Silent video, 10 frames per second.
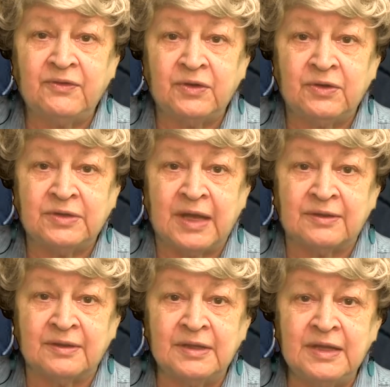you take
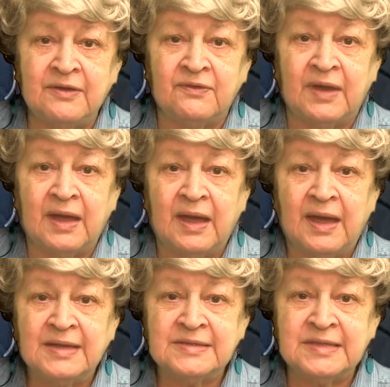the leave?
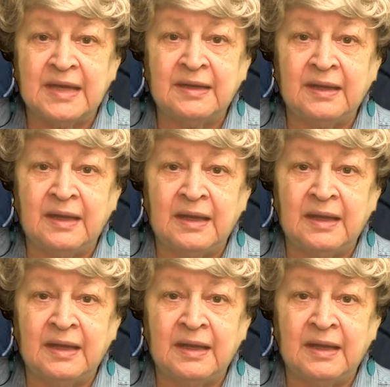Said